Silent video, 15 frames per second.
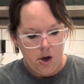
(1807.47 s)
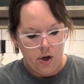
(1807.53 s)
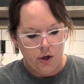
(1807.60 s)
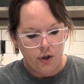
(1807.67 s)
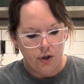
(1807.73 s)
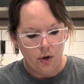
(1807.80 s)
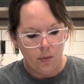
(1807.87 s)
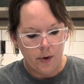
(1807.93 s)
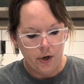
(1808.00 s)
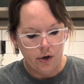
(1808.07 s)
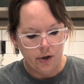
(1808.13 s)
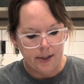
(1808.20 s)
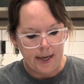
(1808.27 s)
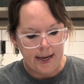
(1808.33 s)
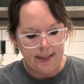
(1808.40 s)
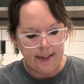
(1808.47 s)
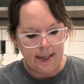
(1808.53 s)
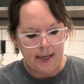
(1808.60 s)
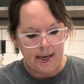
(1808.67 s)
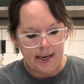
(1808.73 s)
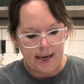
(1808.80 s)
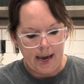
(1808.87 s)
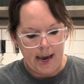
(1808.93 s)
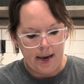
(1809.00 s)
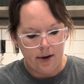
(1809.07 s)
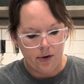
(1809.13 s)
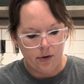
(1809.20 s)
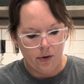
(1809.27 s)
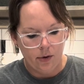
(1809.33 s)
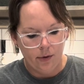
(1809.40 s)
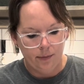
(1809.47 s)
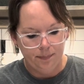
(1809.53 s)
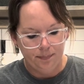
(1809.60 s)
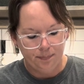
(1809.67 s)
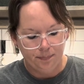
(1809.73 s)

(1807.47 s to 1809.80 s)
So when you're testing a candle,